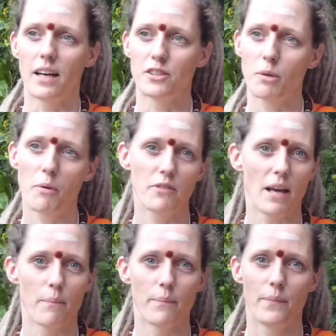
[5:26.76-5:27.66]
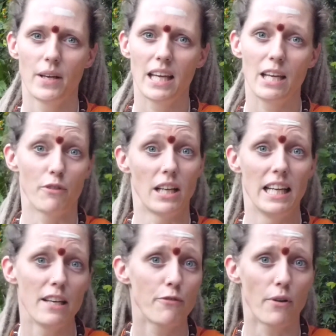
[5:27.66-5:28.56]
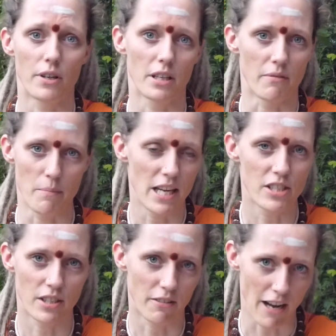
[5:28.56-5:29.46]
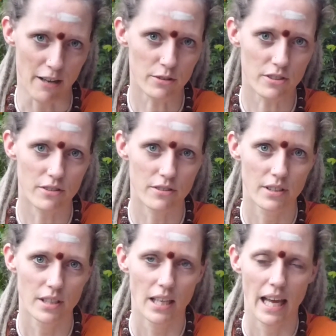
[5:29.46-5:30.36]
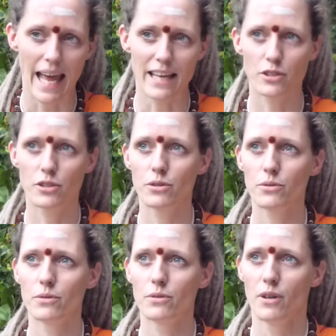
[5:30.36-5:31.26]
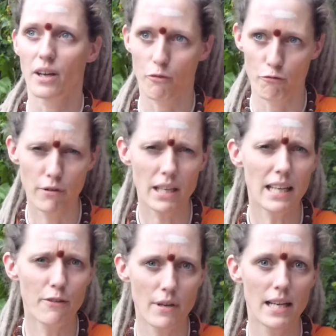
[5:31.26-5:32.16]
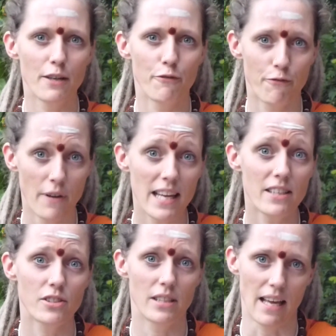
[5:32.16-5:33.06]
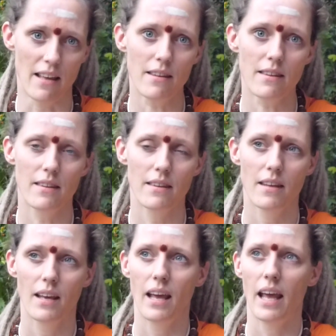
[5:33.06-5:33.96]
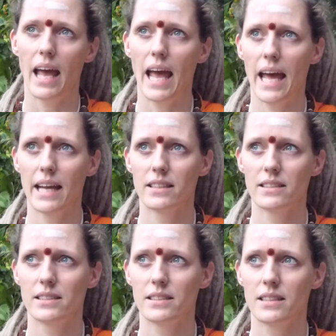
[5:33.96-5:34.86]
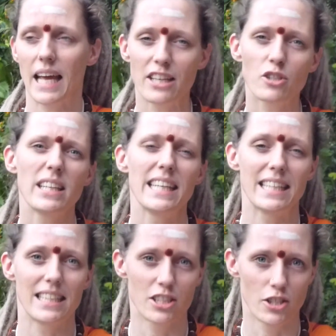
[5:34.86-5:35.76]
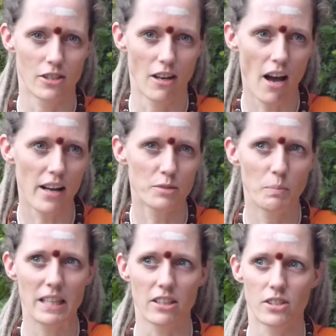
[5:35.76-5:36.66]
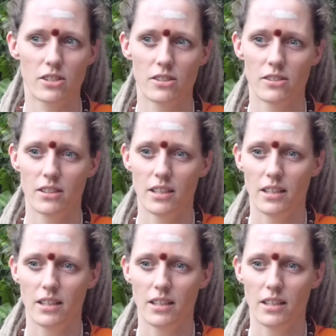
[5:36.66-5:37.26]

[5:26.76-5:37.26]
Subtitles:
Some of them even live on the cremation grounds, as to really, really face death. And actually, it is not because,